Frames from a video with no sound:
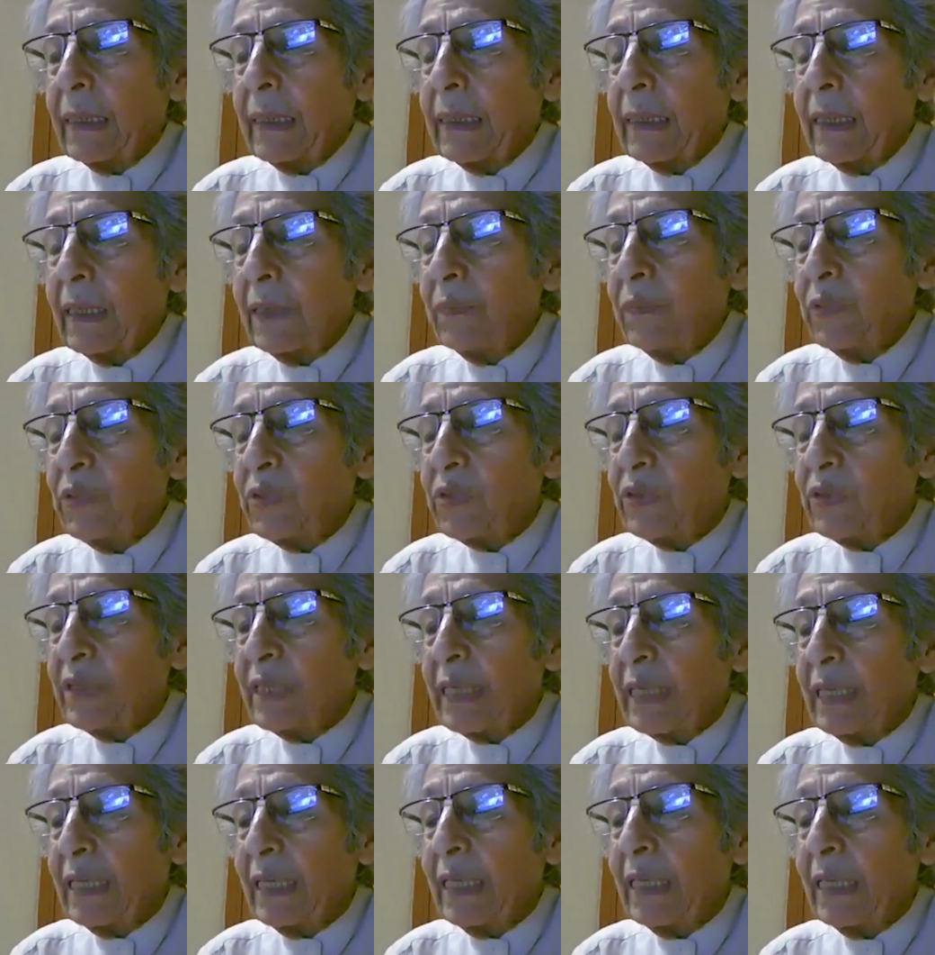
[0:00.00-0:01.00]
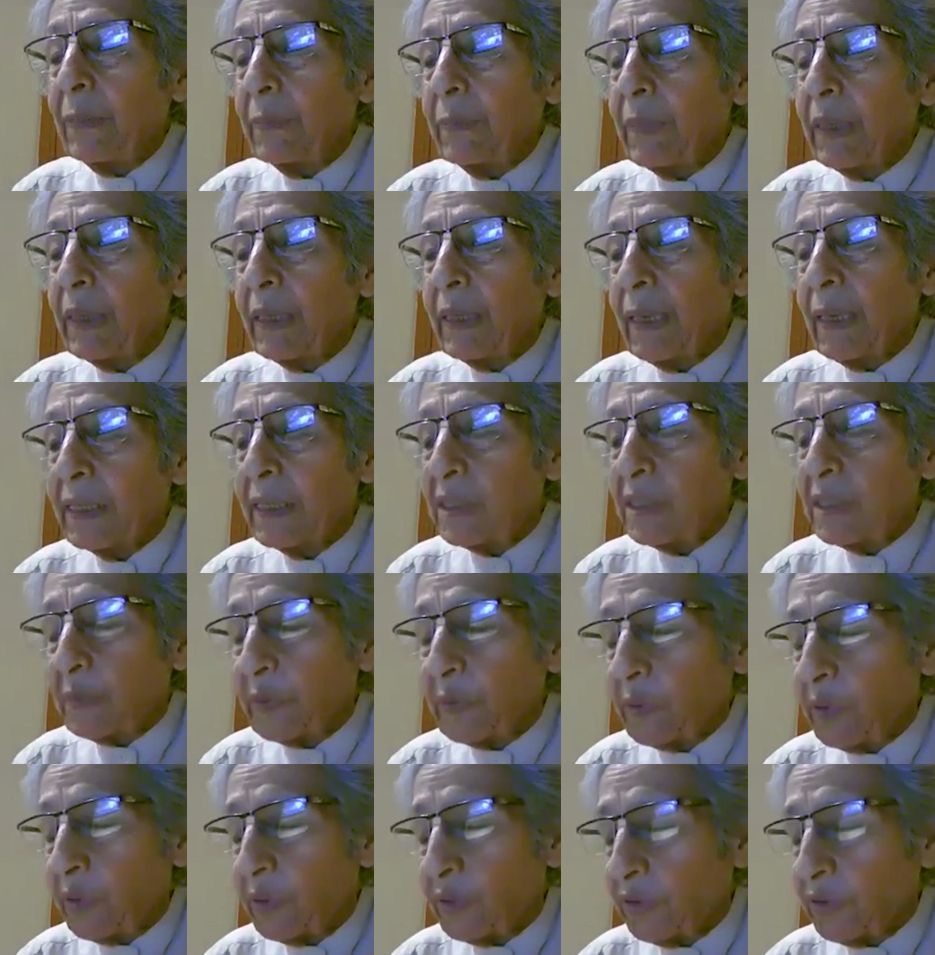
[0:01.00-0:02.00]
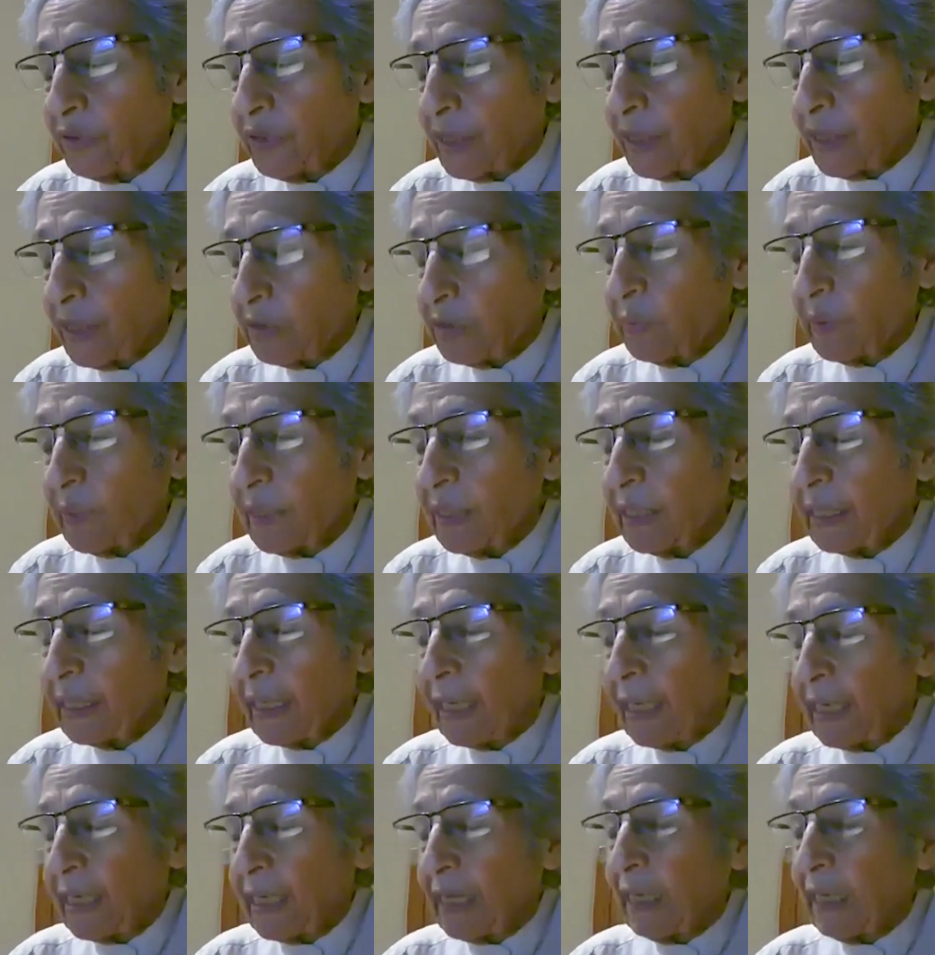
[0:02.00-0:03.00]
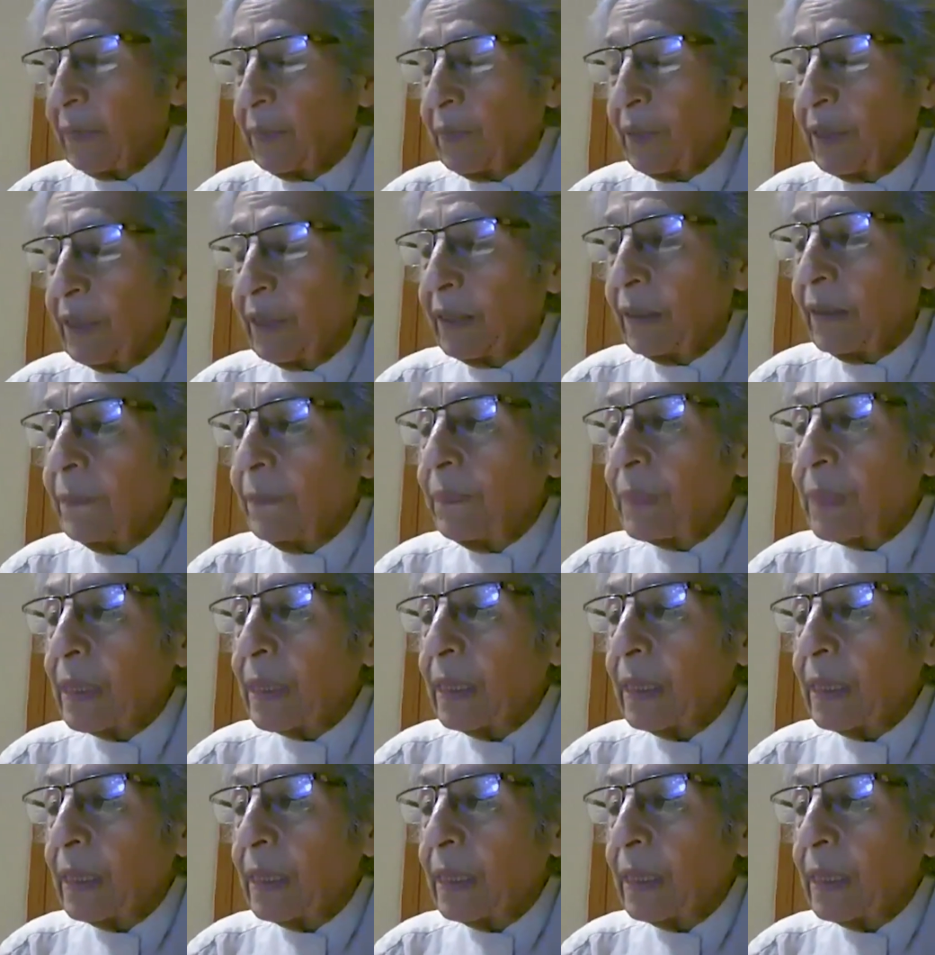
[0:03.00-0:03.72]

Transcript: came to Delhi, my husband got transferred and I came here.